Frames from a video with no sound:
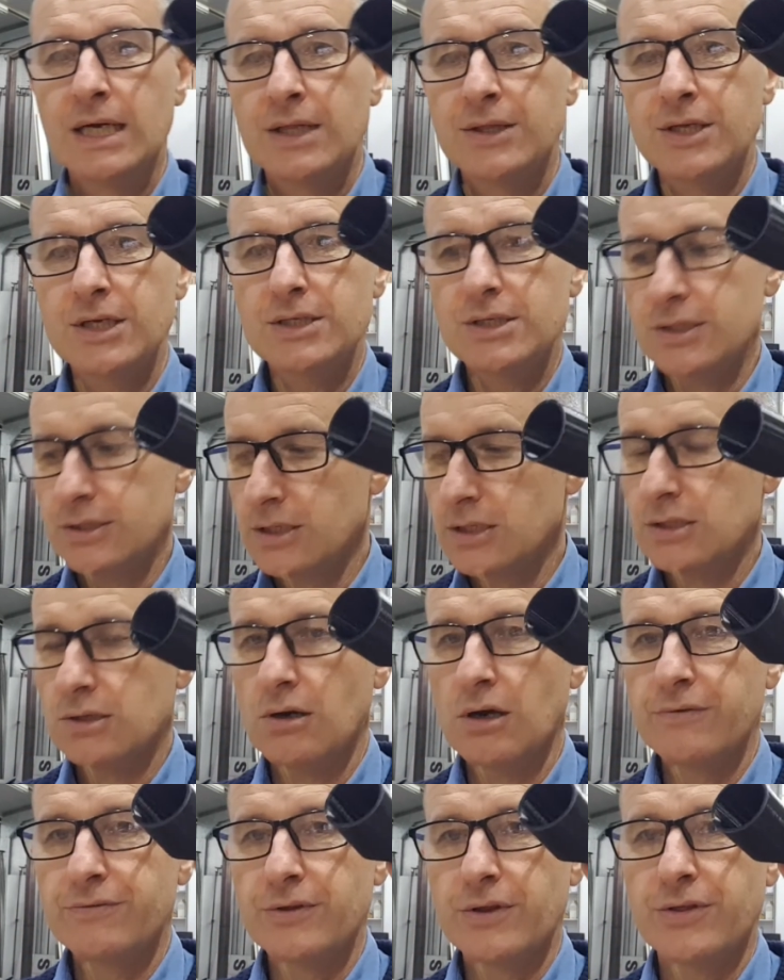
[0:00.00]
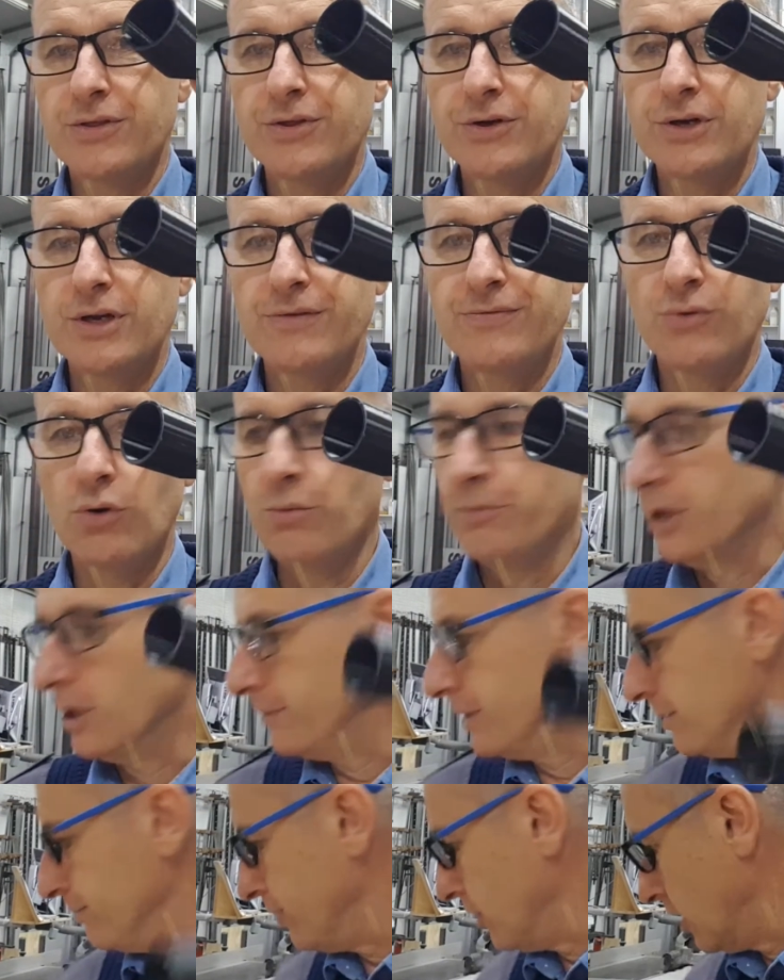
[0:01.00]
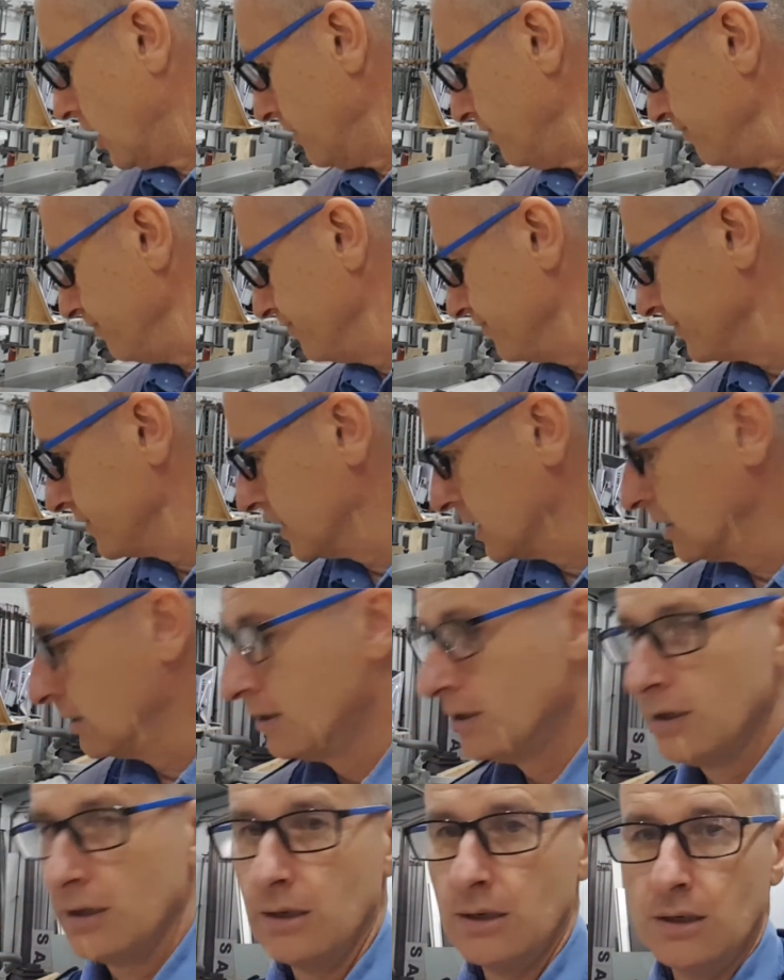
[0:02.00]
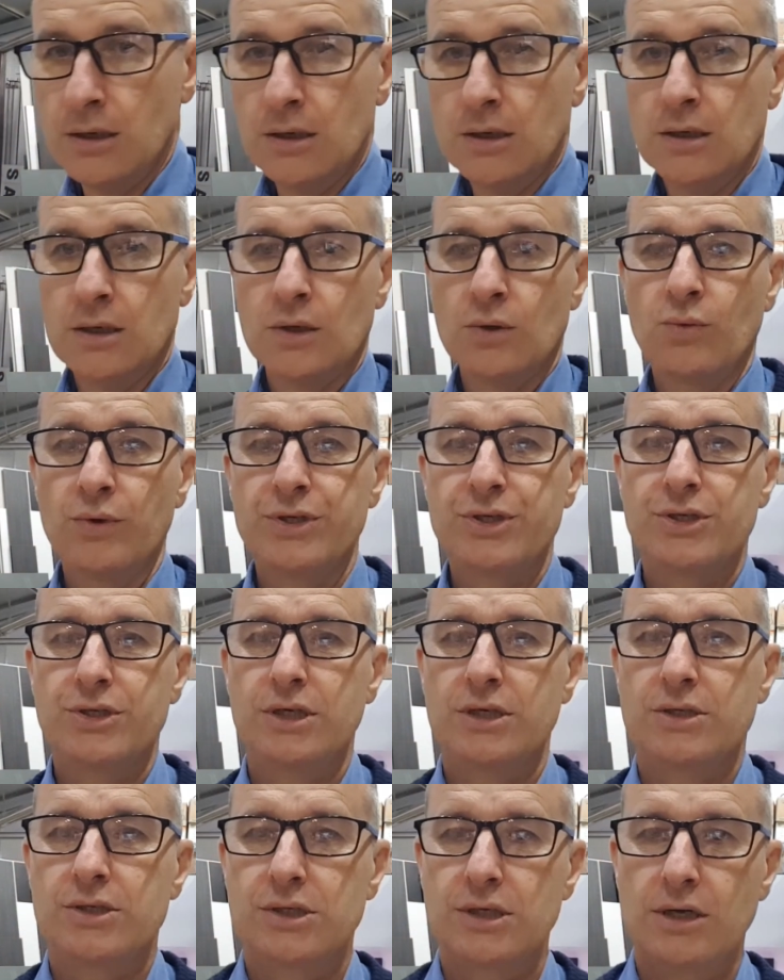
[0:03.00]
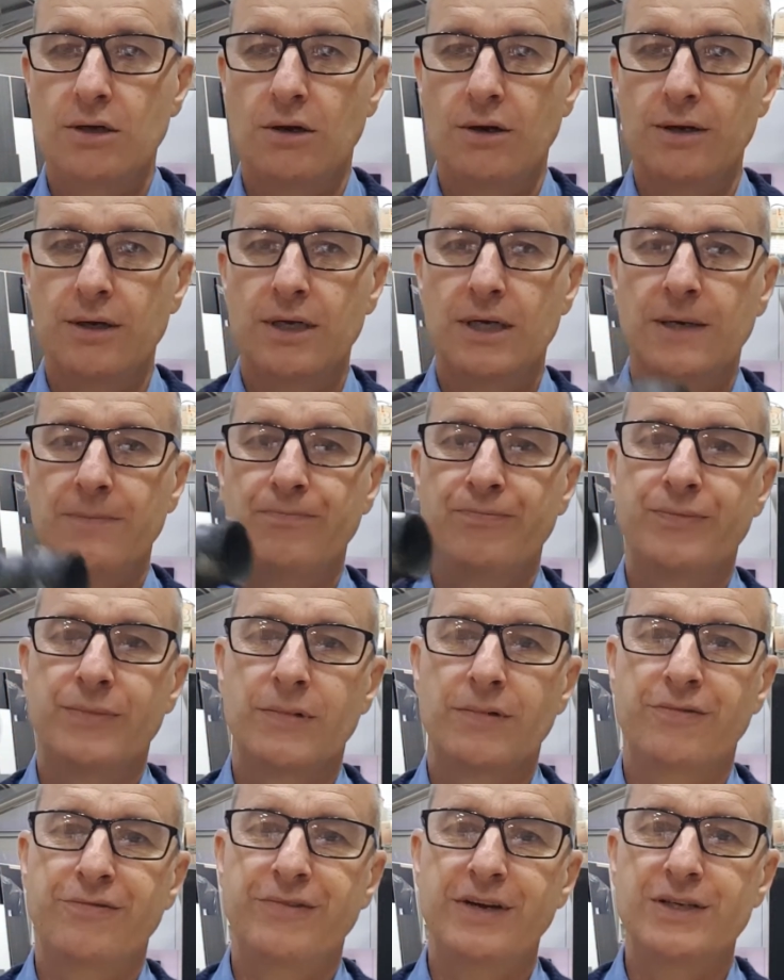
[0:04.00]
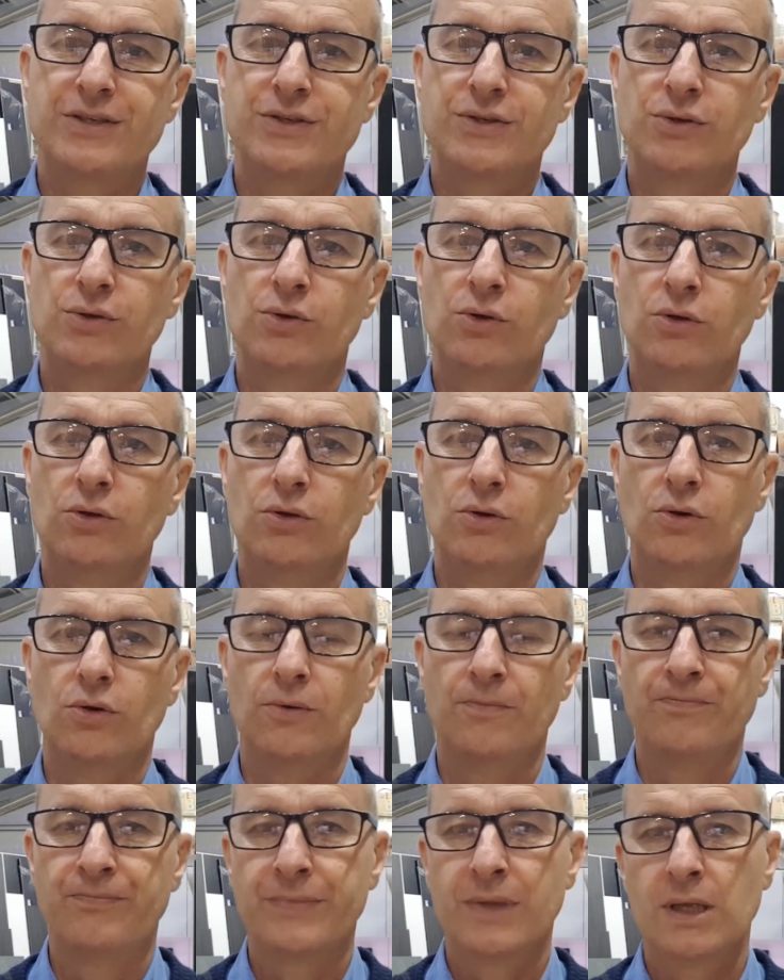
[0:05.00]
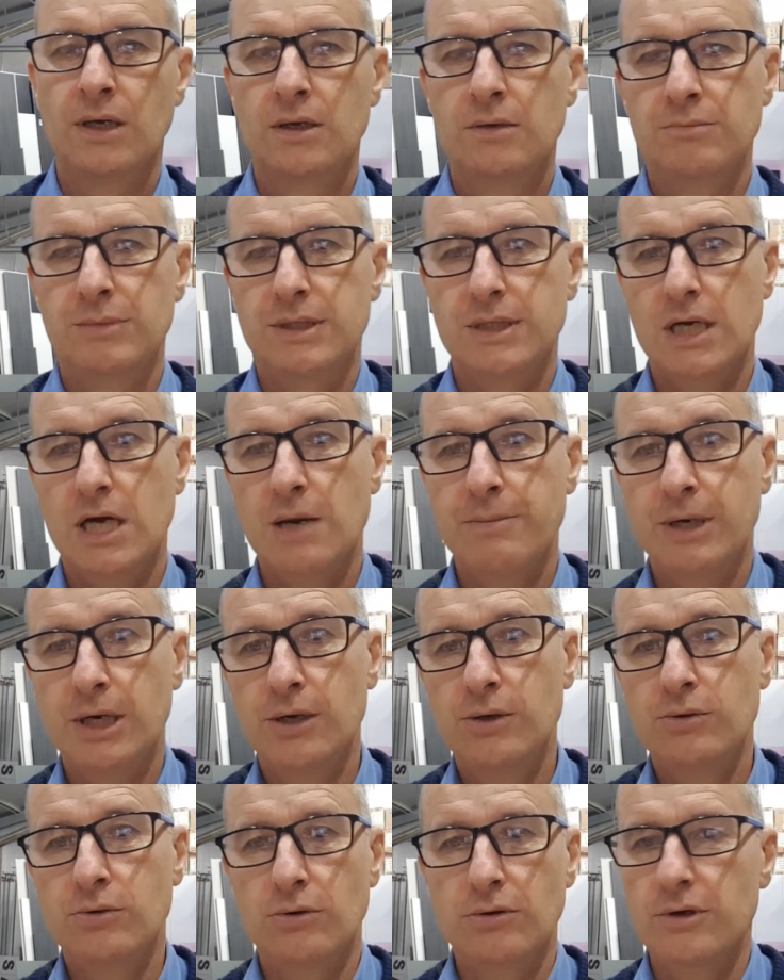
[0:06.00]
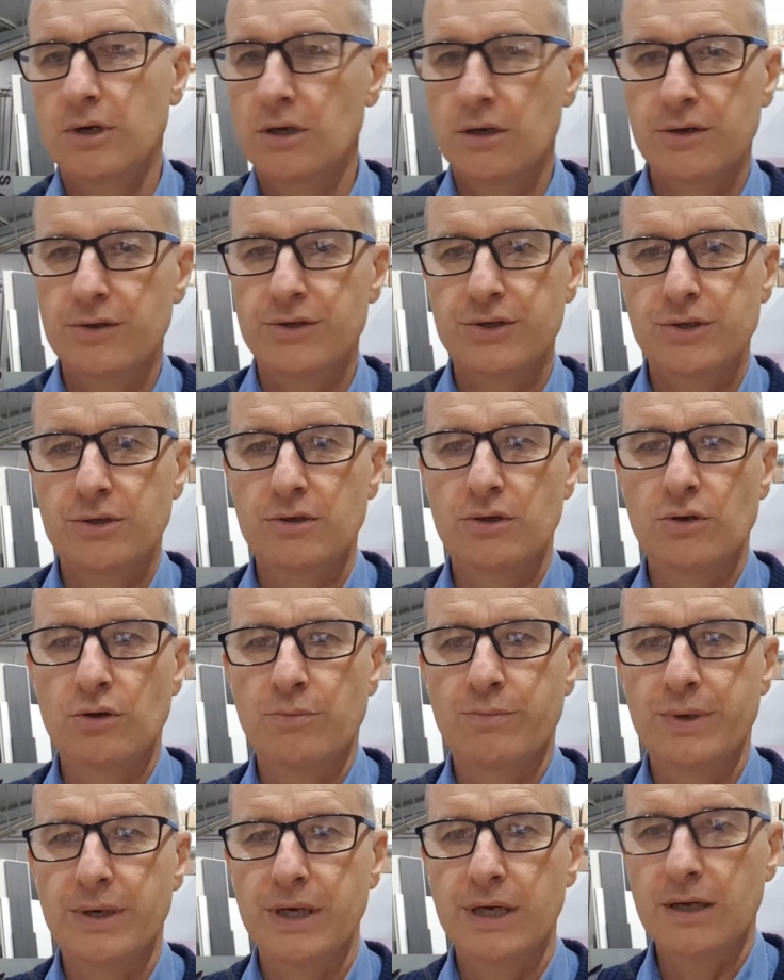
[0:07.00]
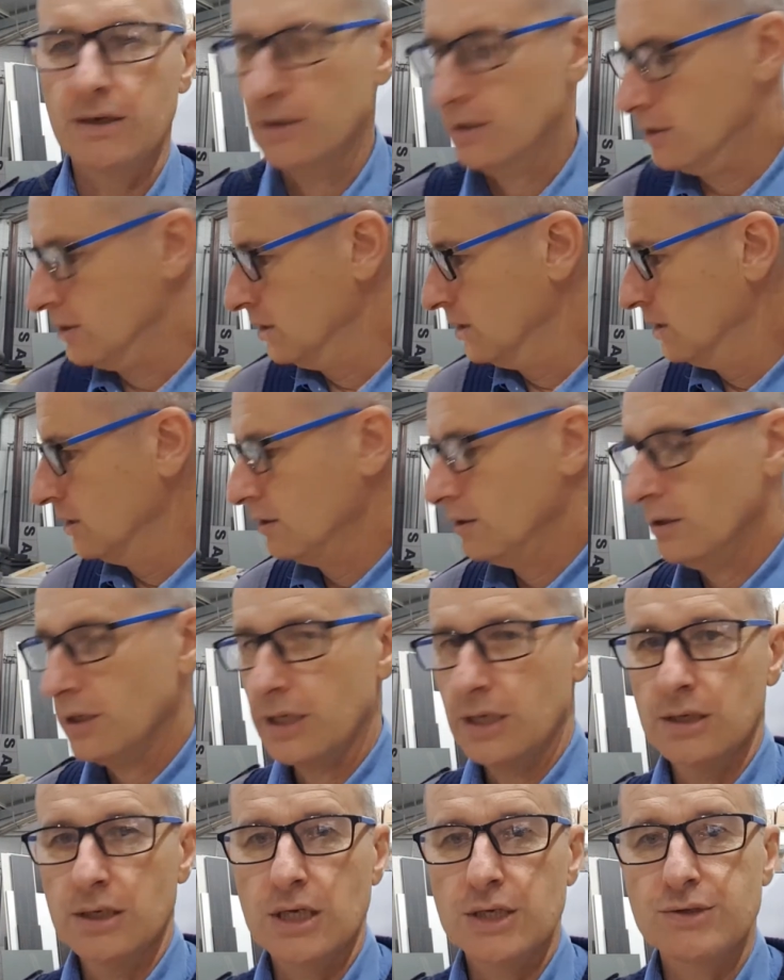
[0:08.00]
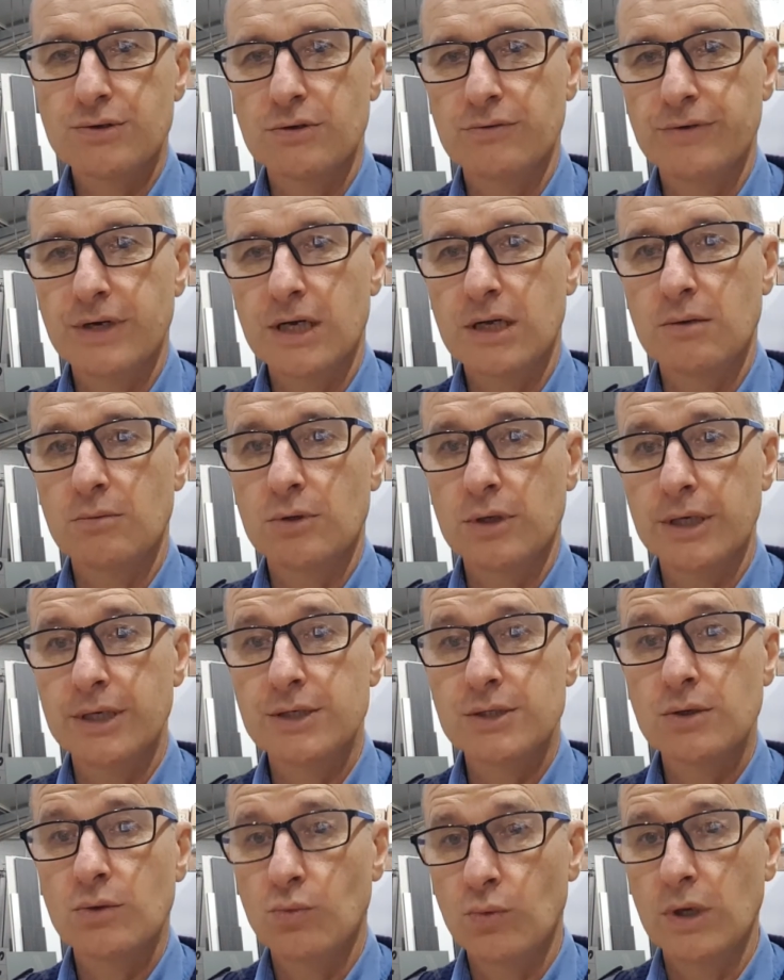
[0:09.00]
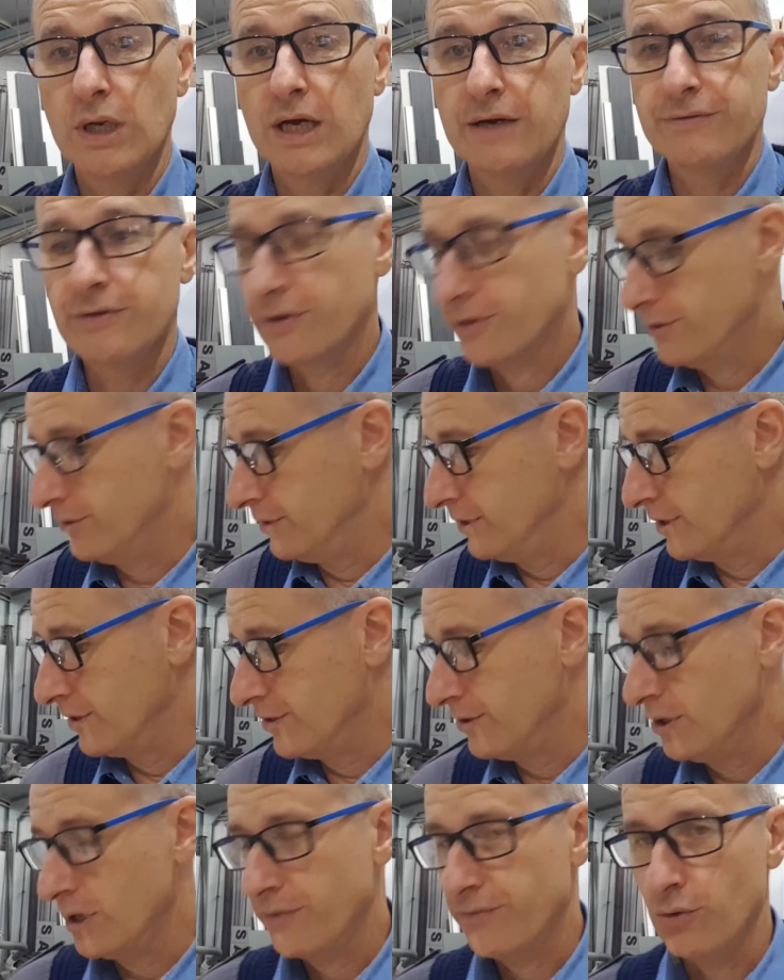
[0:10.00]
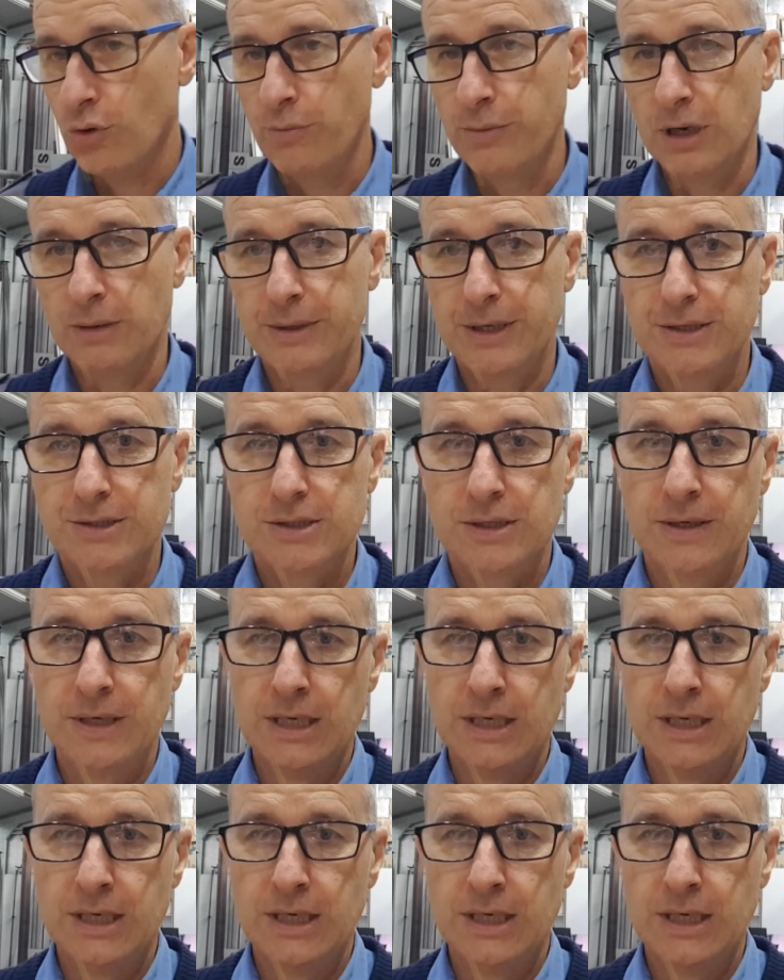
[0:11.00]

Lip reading: This is designed for the 34 millimeter pipe, which you see on Festool or Metabo, or a lot of the European like industrial vacuum cleaners will have the 34 millimeters.